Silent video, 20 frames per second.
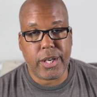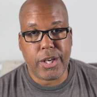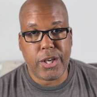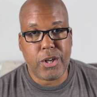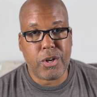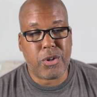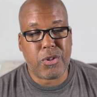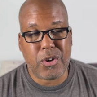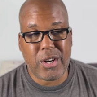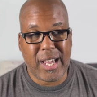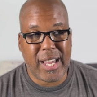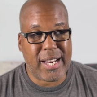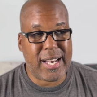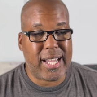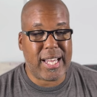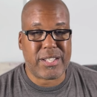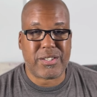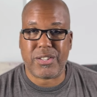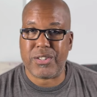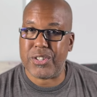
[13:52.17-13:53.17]
you know, they're not
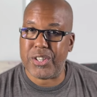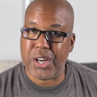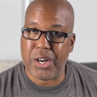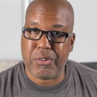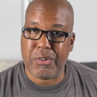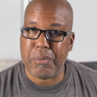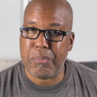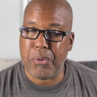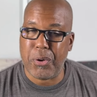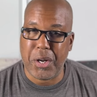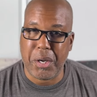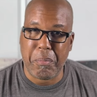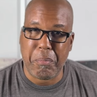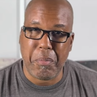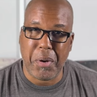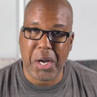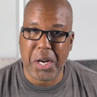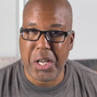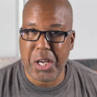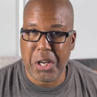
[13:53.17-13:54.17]
necessarily putting
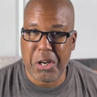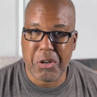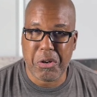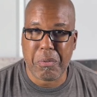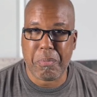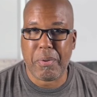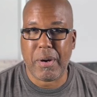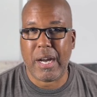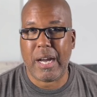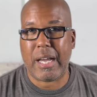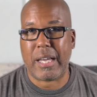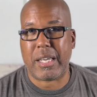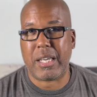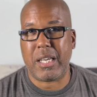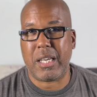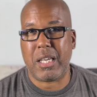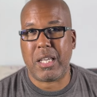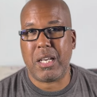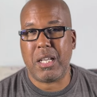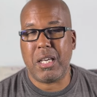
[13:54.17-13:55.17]
money in your
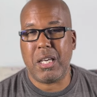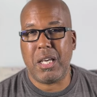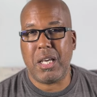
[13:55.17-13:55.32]
pocket,